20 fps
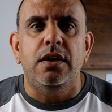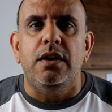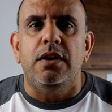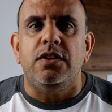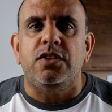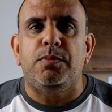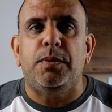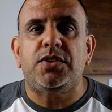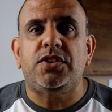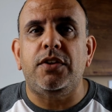
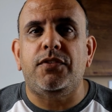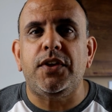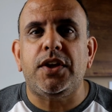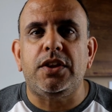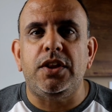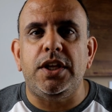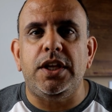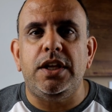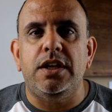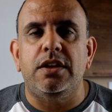
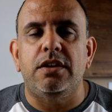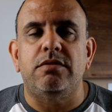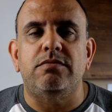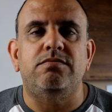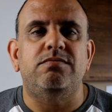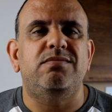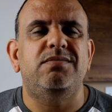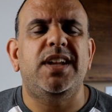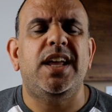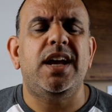Specifically,
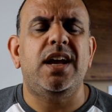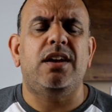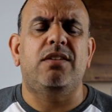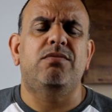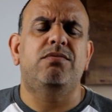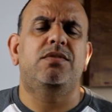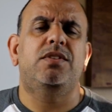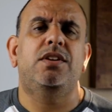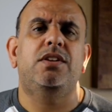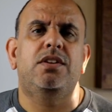nah,
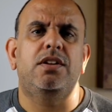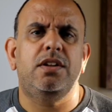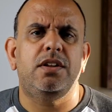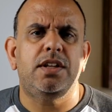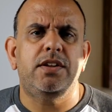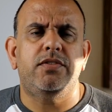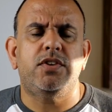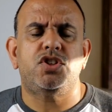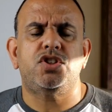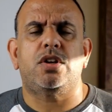just
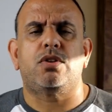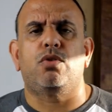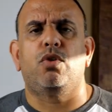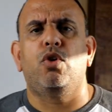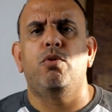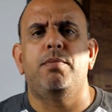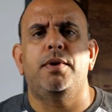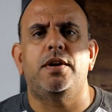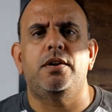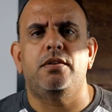leave it general
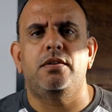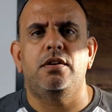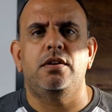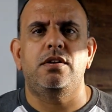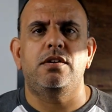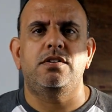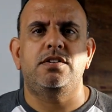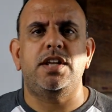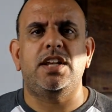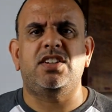open.
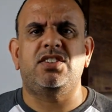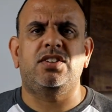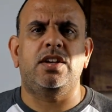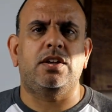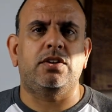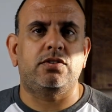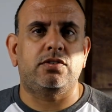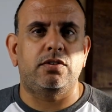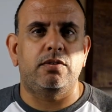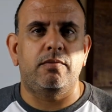Take
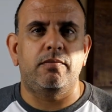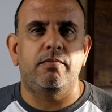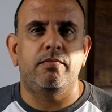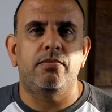six.